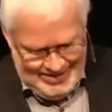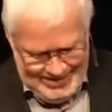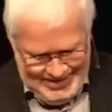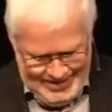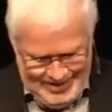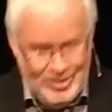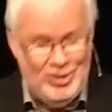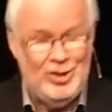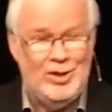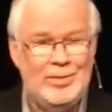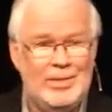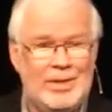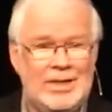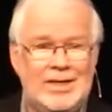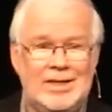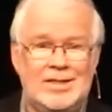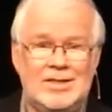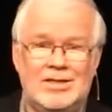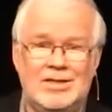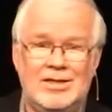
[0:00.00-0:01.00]
in human
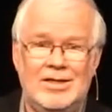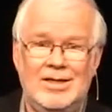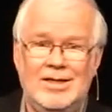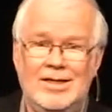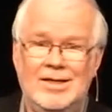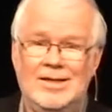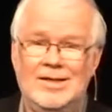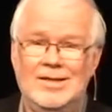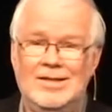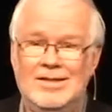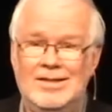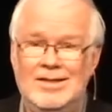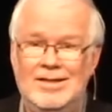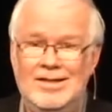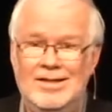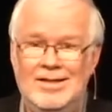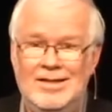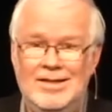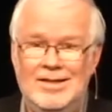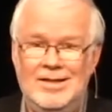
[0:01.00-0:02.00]
history.
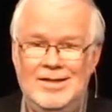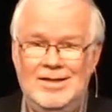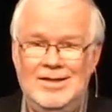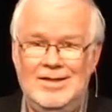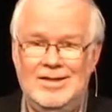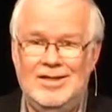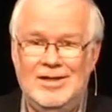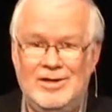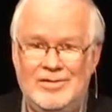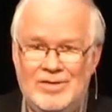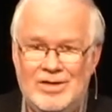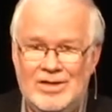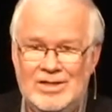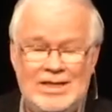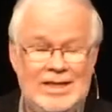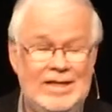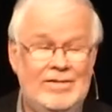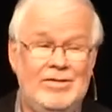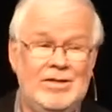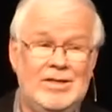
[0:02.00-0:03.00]
It covers
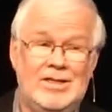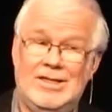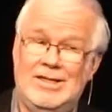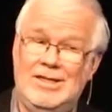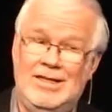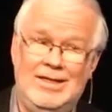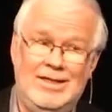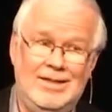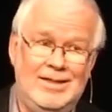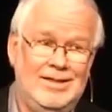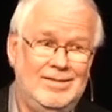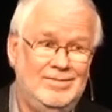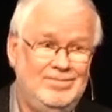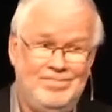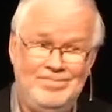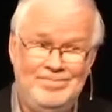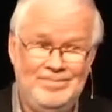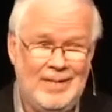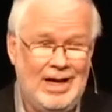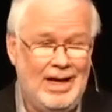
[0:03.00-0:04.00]
David's sin
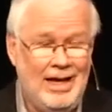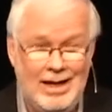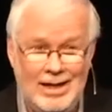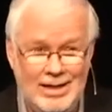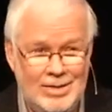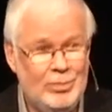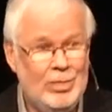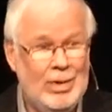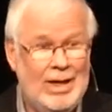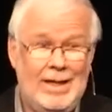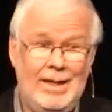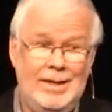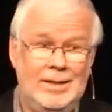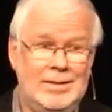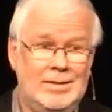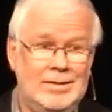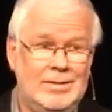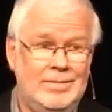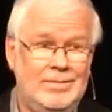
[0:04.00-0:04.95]
and mine.